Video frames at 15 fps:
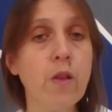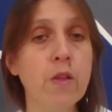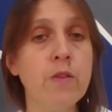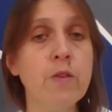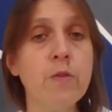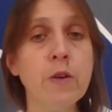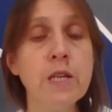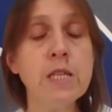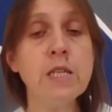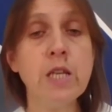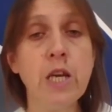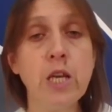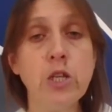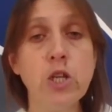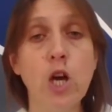The first
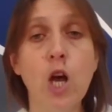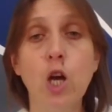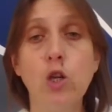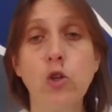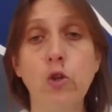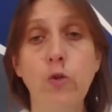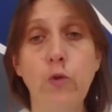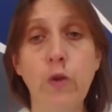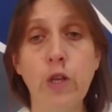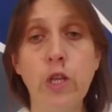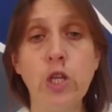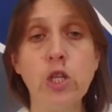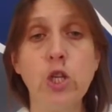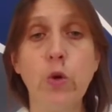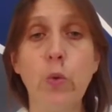stage should
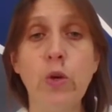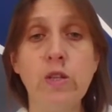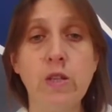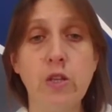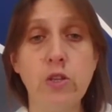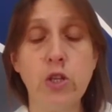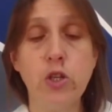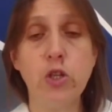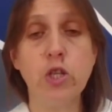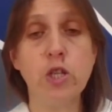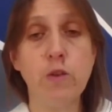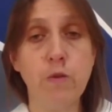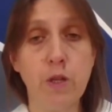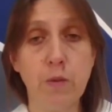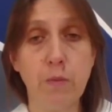finish with the
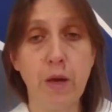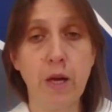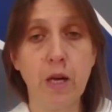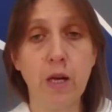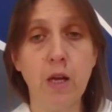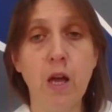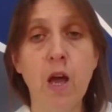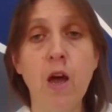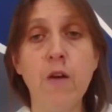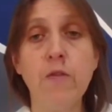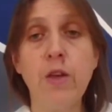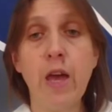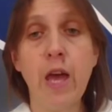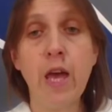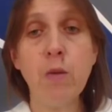teacher's feedback.
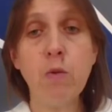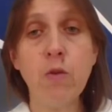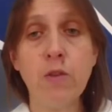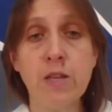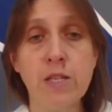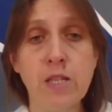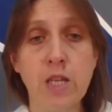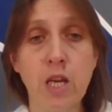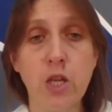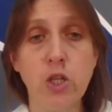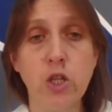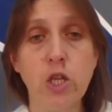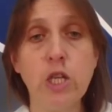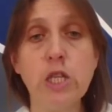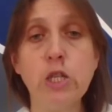The aim of the
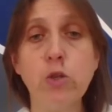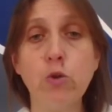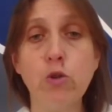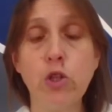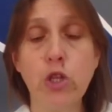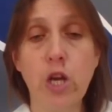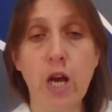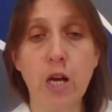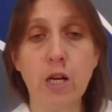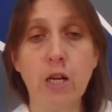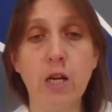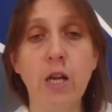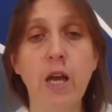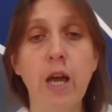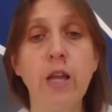stage is to check
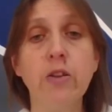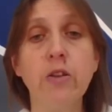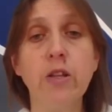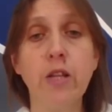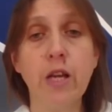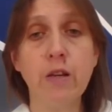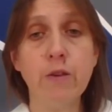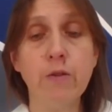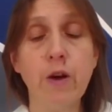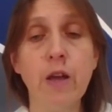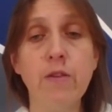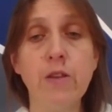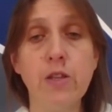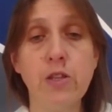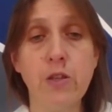and
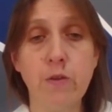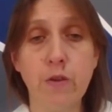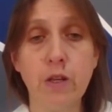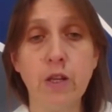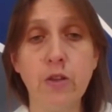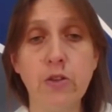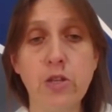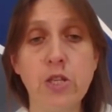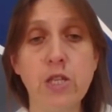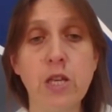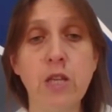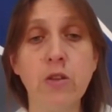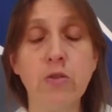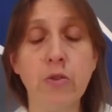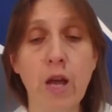clarify the difficulties
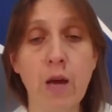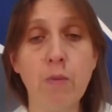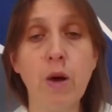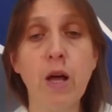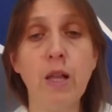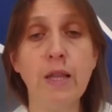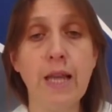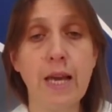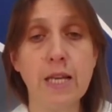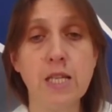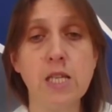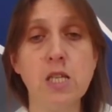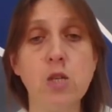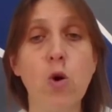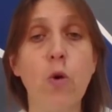in grammar,
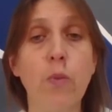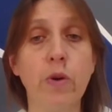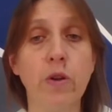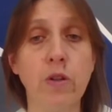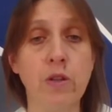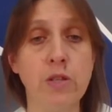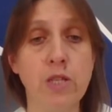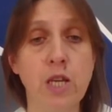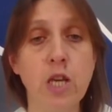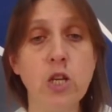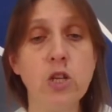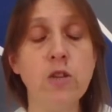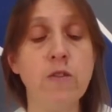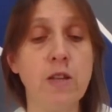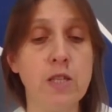lexis, or
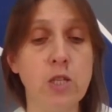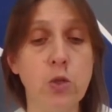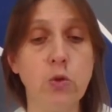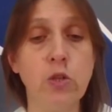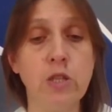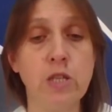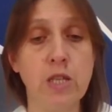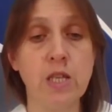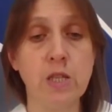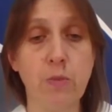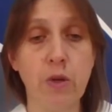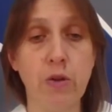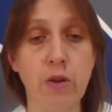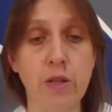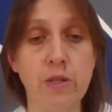pronunciation that students
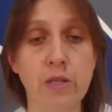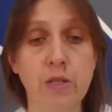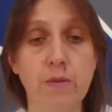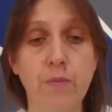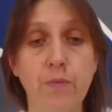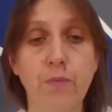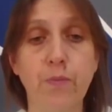experience.